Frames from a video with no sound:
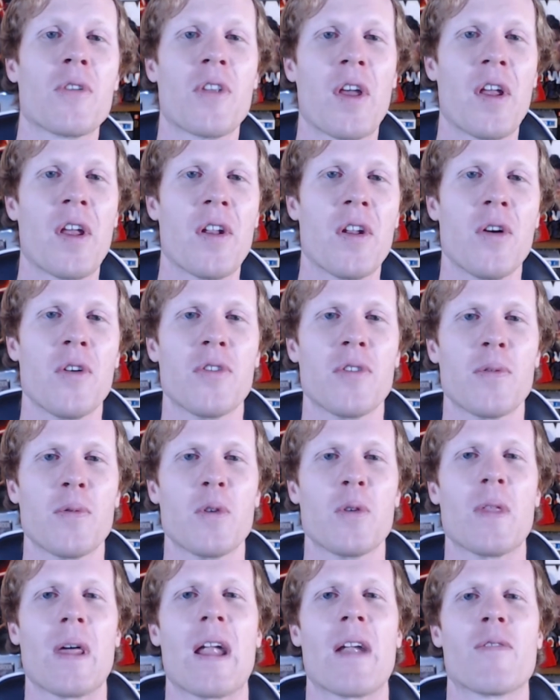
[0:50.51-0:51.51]
And those of you
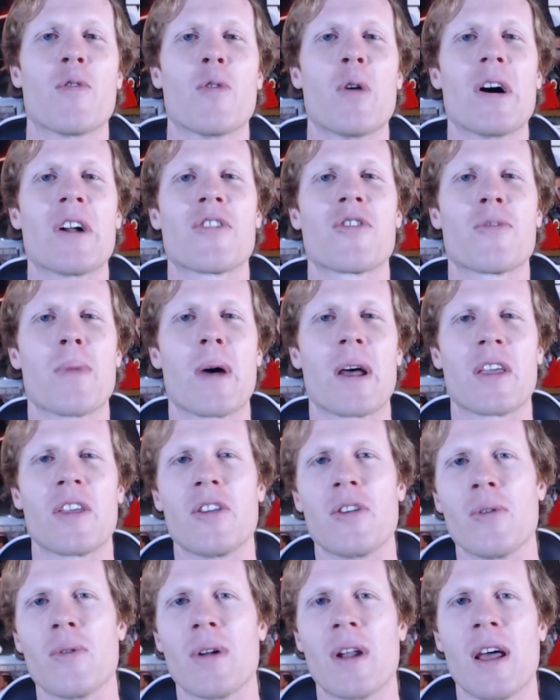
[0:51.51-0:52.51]
that have watched my
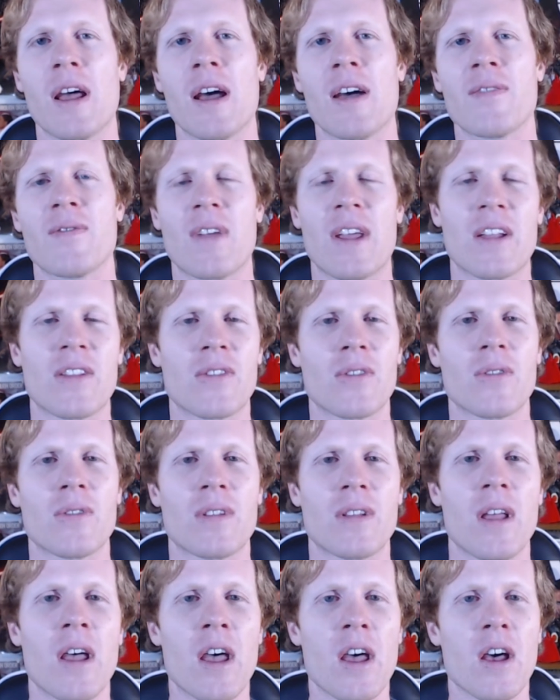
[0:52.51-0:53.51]
Q&A, I've answered
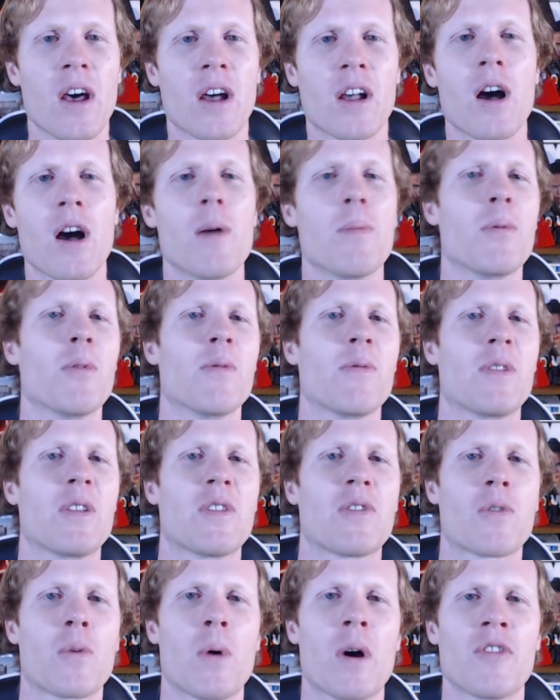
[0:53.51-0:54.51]
a couple of
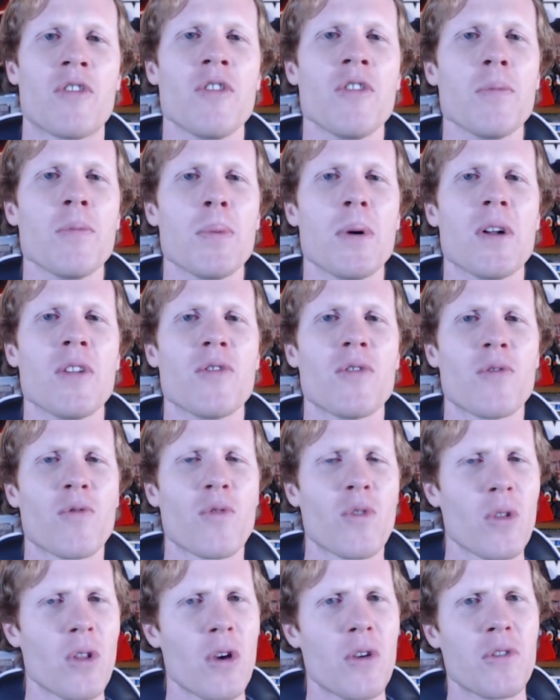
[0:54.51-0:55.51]
these questions, but
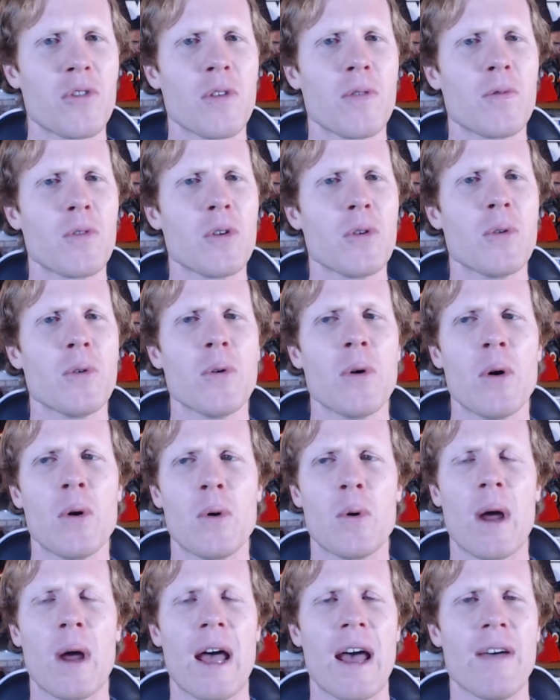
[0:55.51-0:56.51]
for those of you
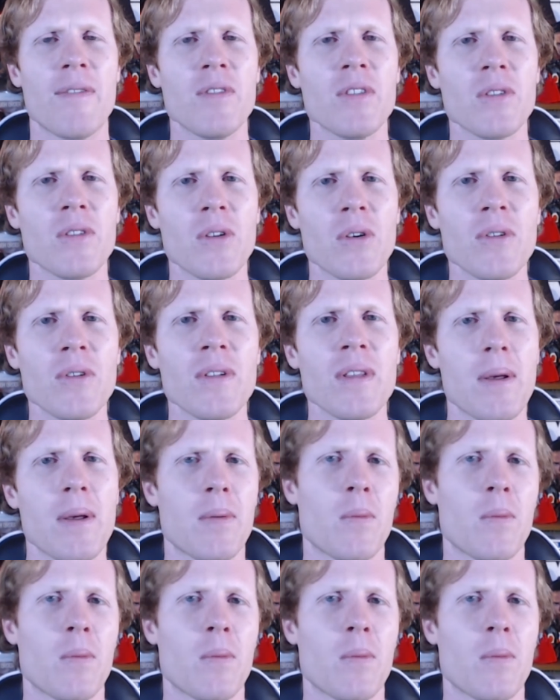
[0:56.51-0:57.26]
who haven't learned,